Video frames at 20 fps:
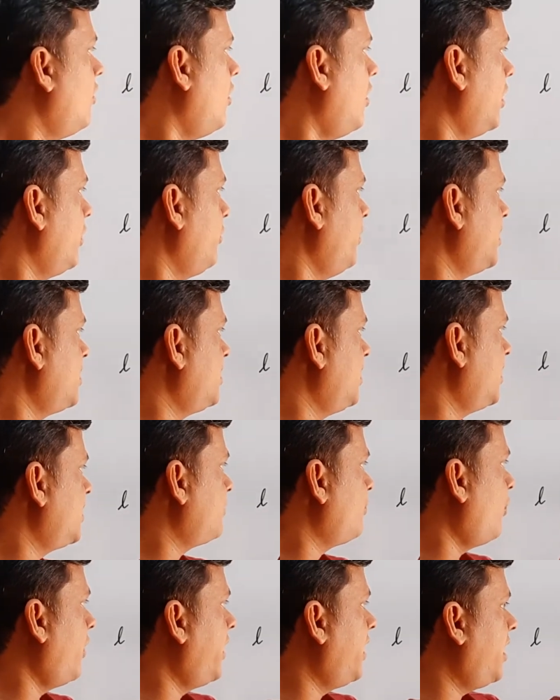on which
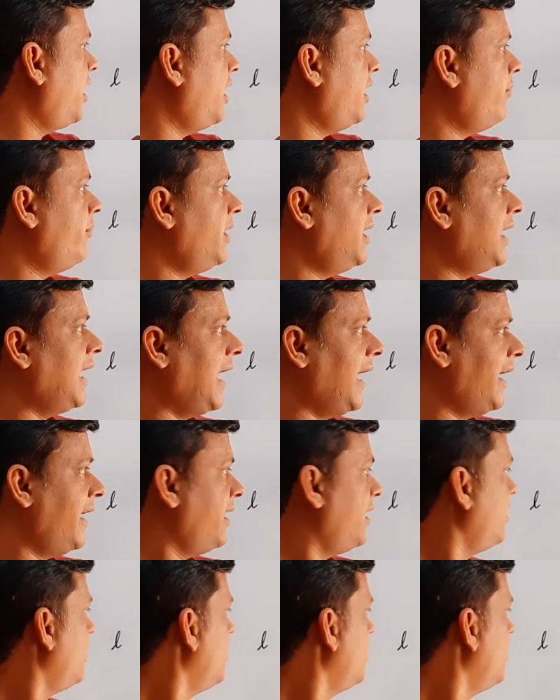this point AB lies.